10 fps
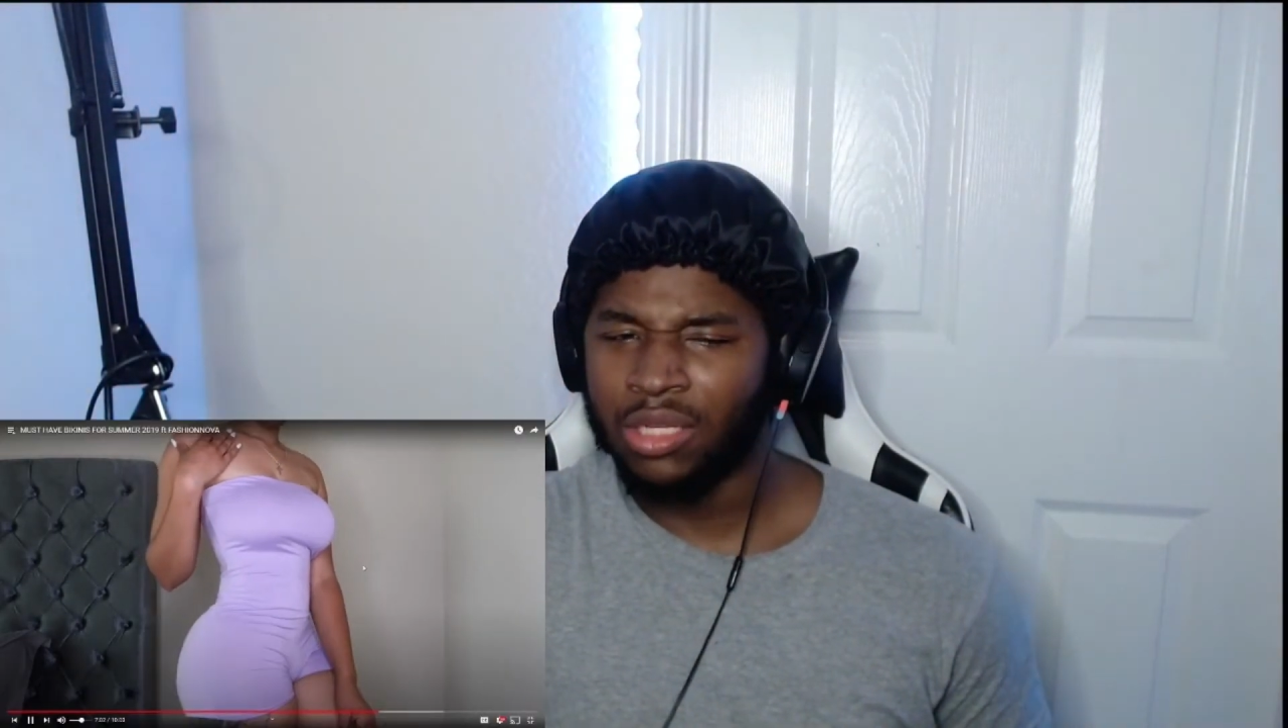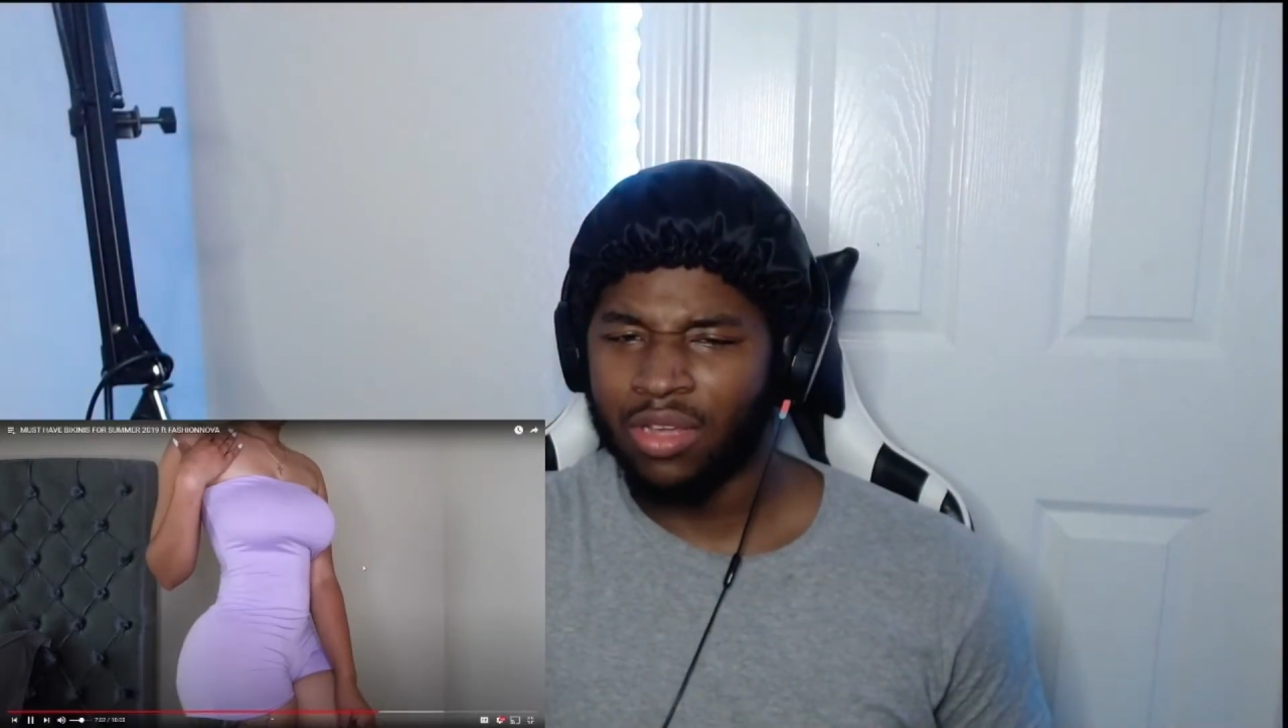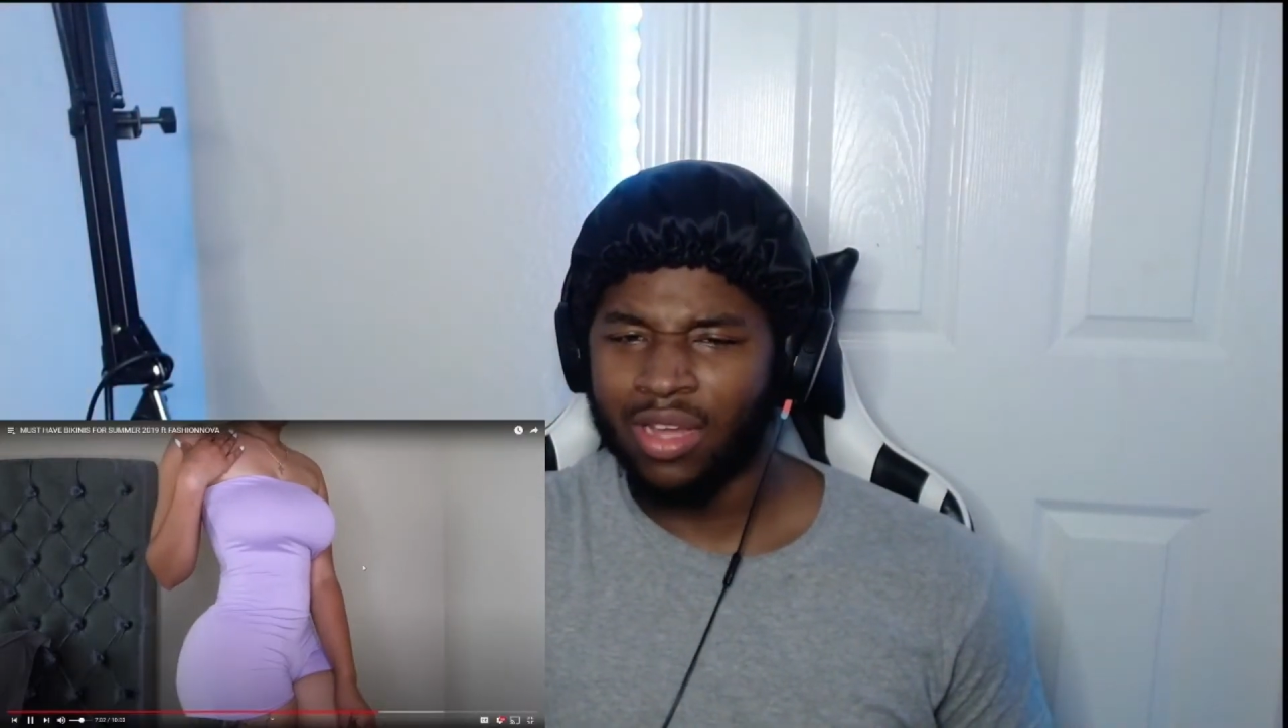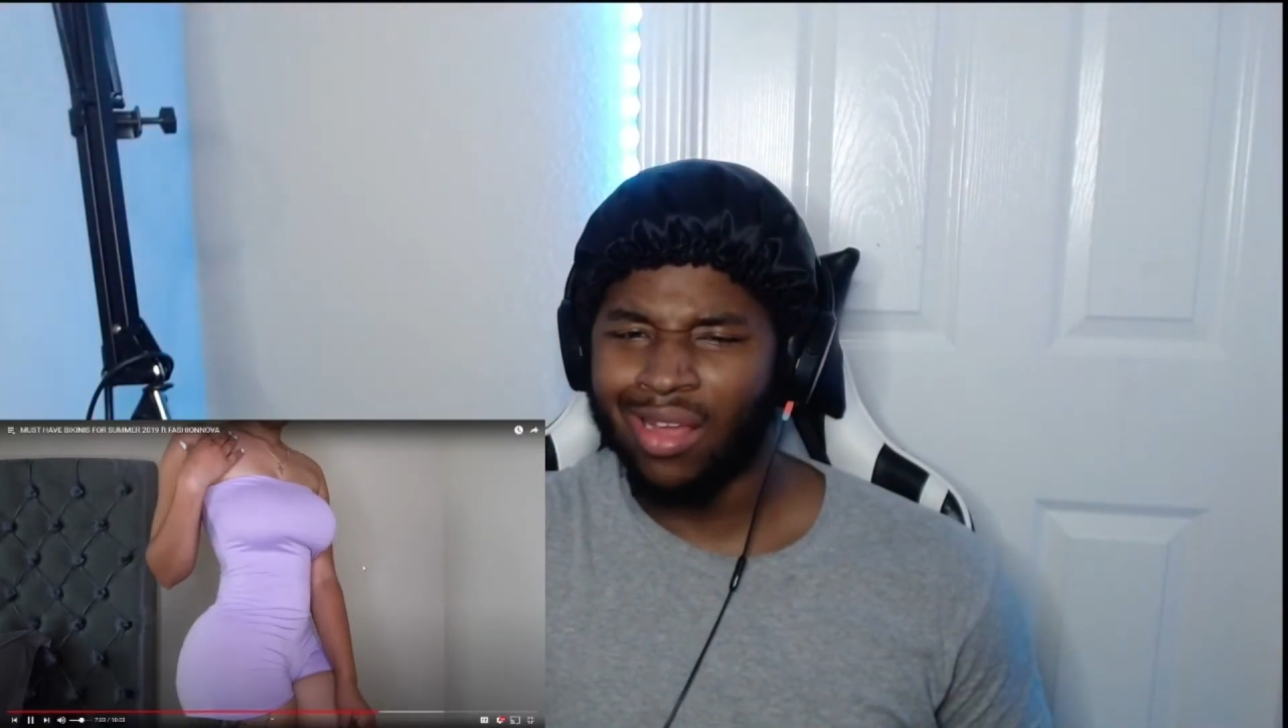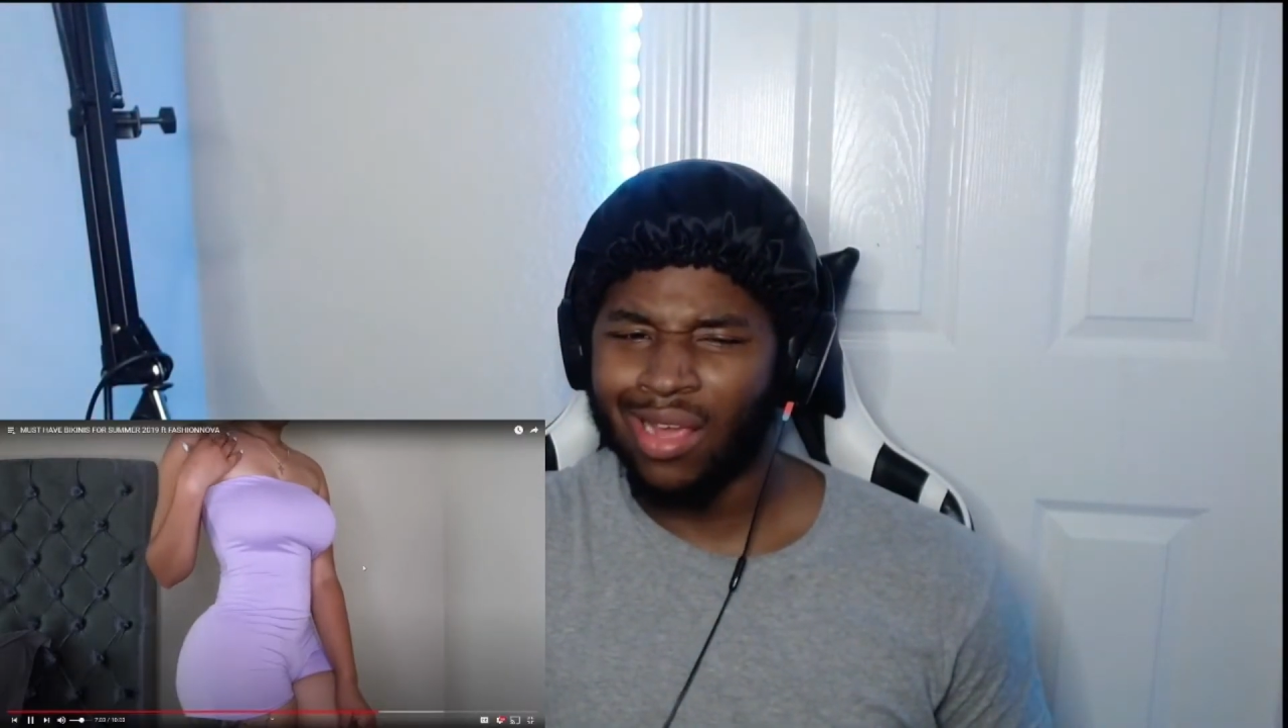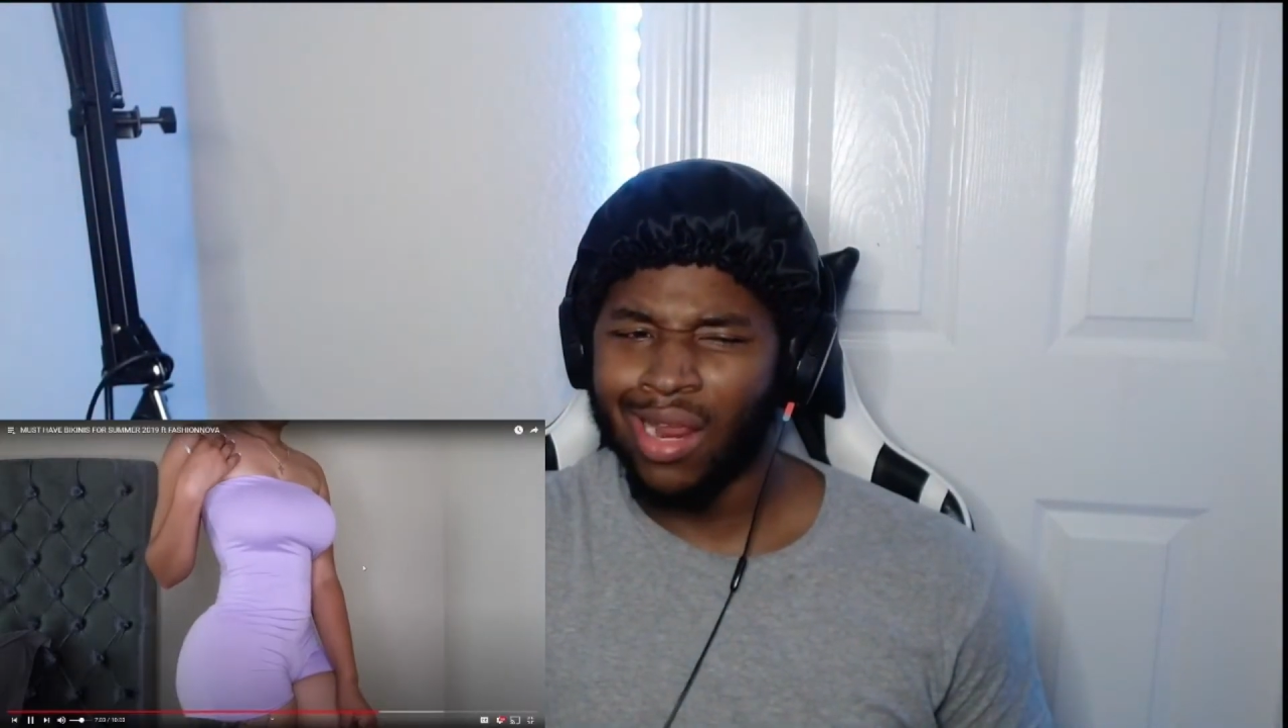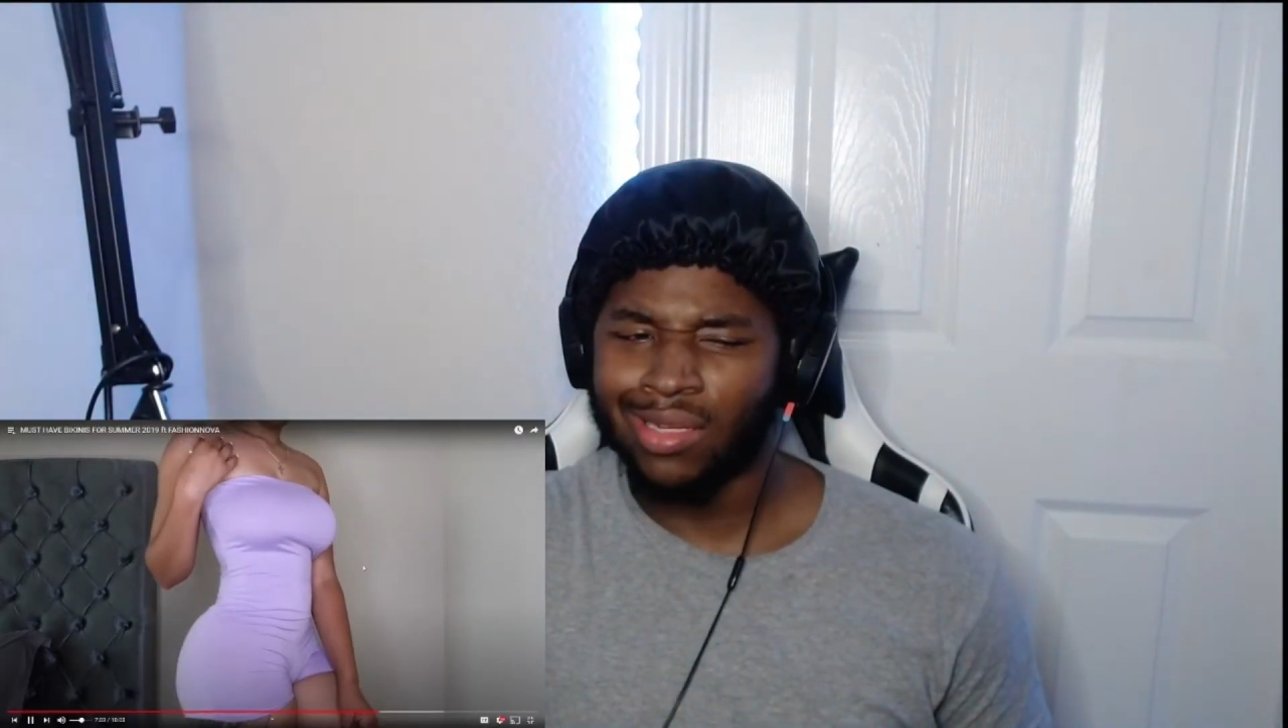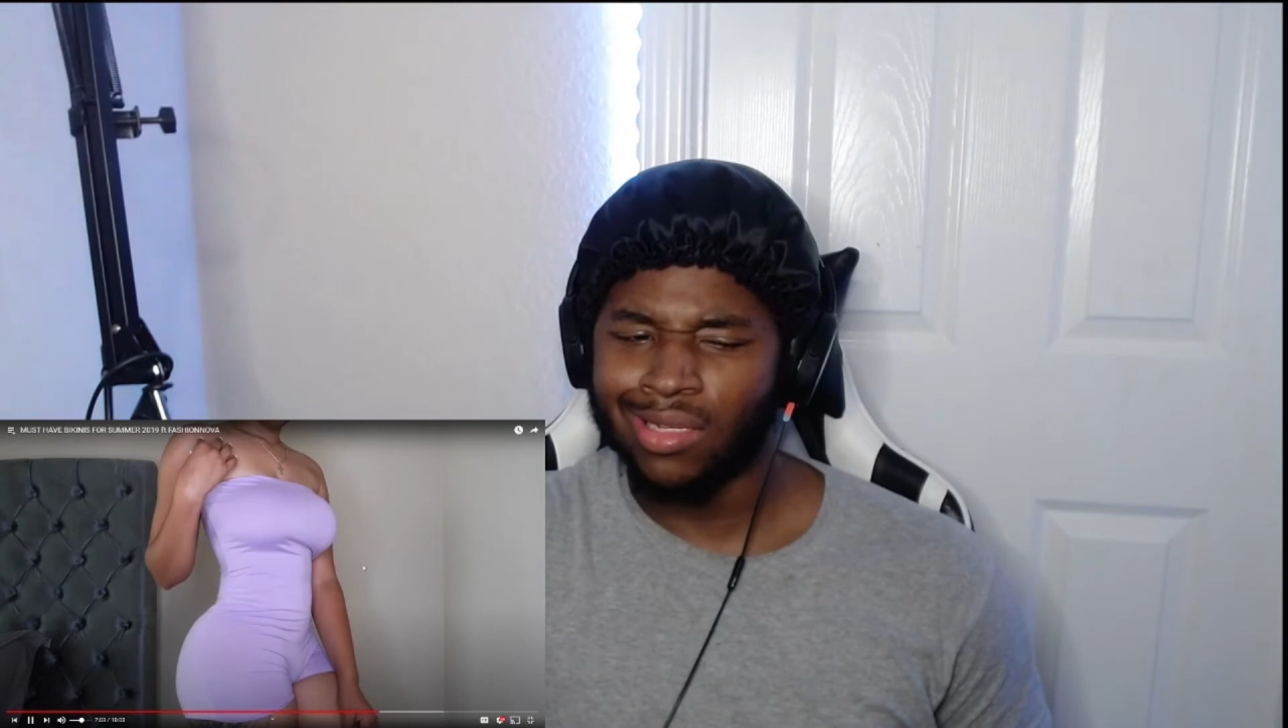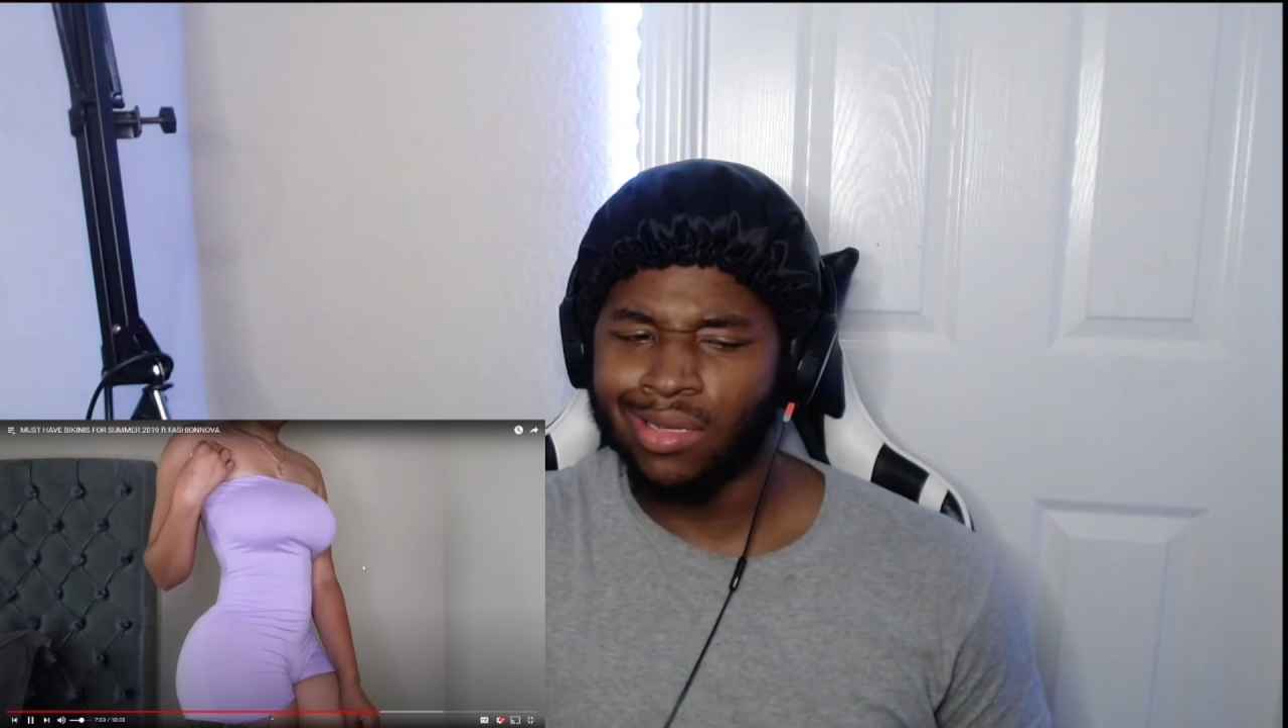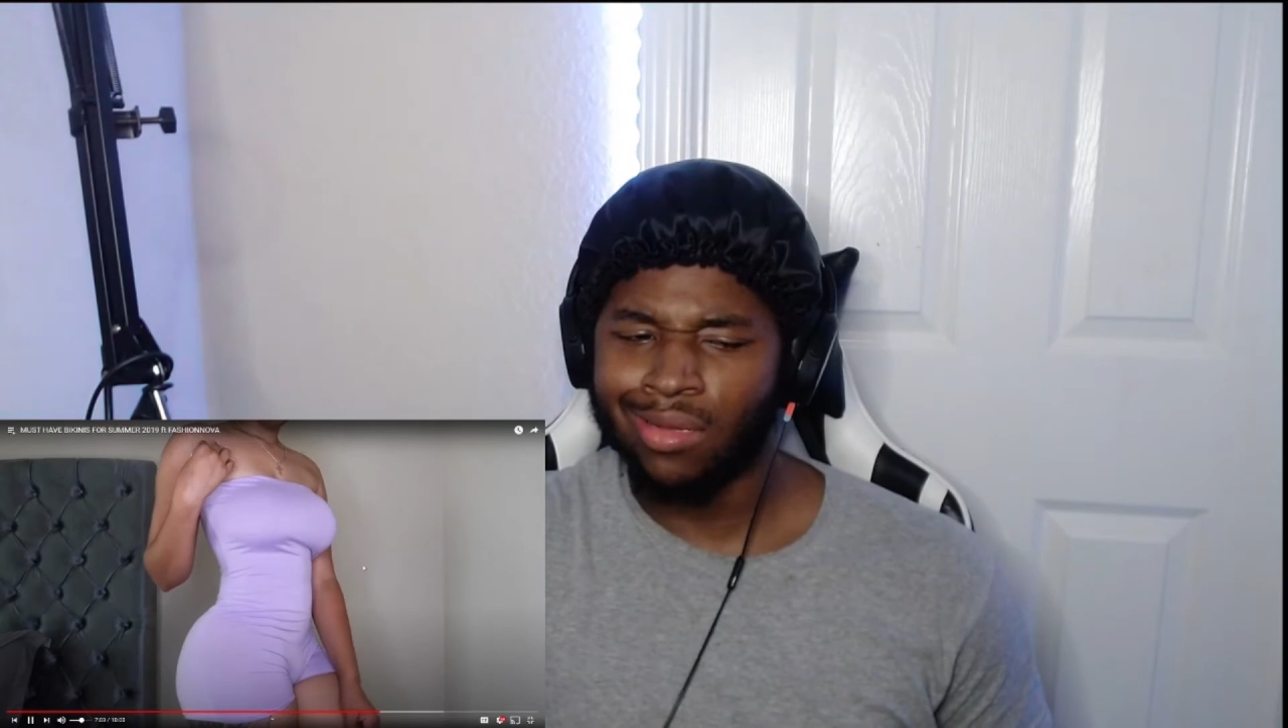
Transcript: I could add ten.